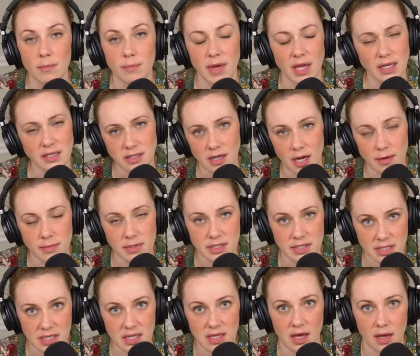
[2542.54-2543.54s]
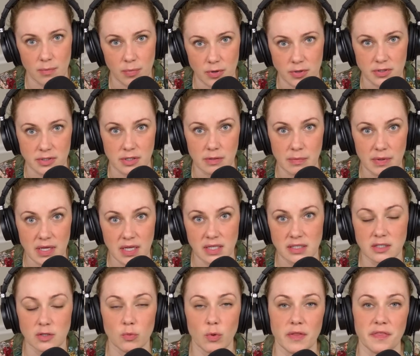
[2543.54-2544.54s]
Make time to see that person,
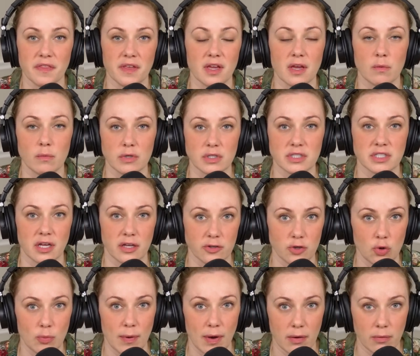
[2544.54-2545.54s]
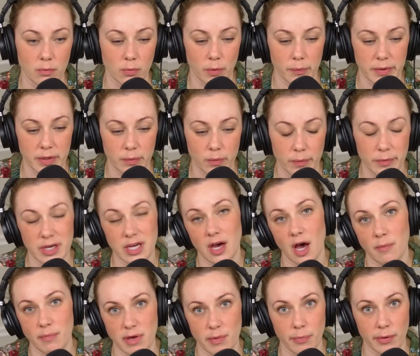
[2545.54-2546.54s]
because the one thing I will tell you about when we
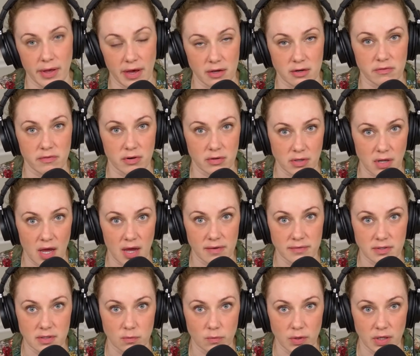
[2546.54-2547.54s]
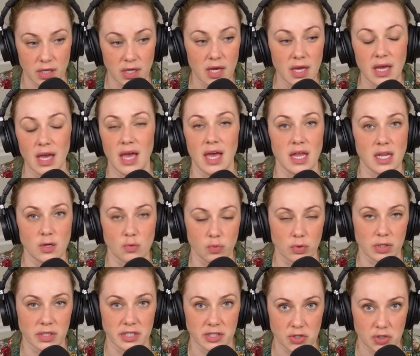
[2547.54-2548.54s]
cut people out of our lives and we end
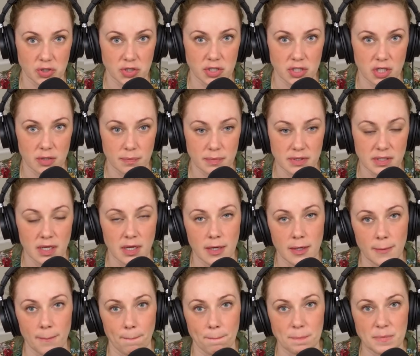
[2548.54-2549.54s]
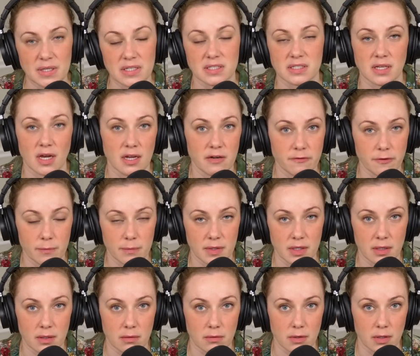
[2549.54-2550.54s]
relationships, aside from
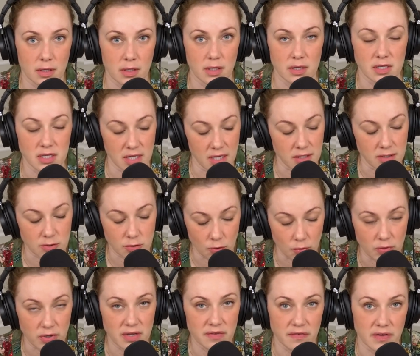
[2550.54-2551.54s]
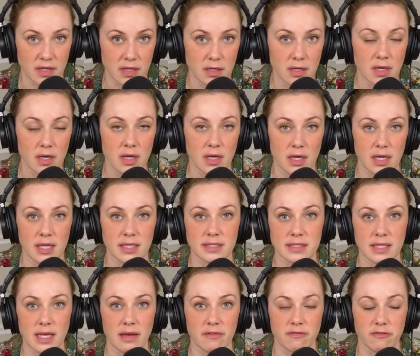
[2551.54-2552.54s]
the intense grieving, it's
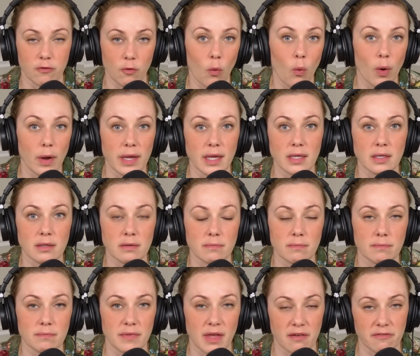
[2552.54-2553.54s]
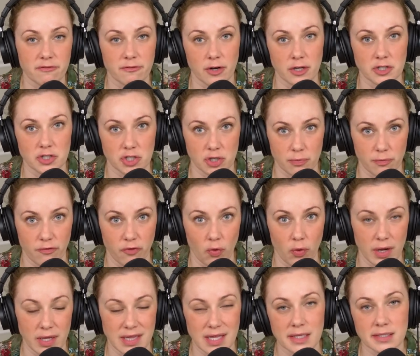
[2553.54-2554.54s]
that void, that friendship
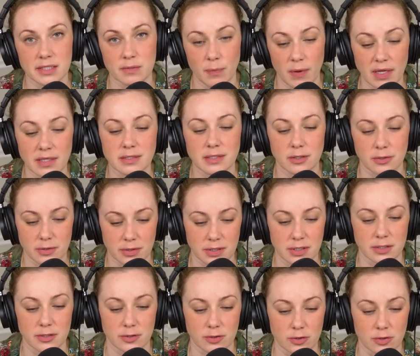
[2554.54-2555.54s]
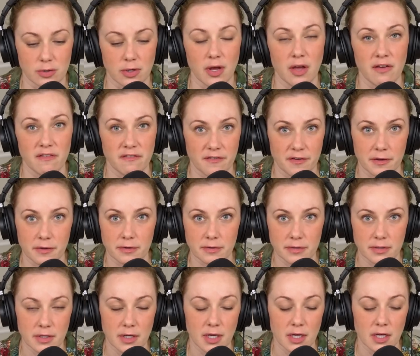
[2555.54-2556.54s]
void, that space that your sister
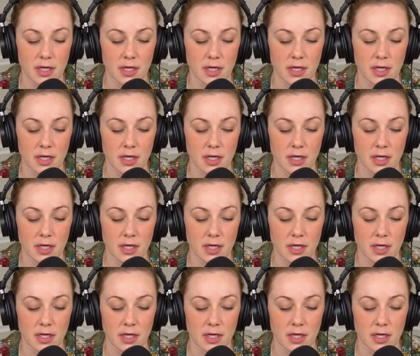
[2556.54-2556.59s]
filled.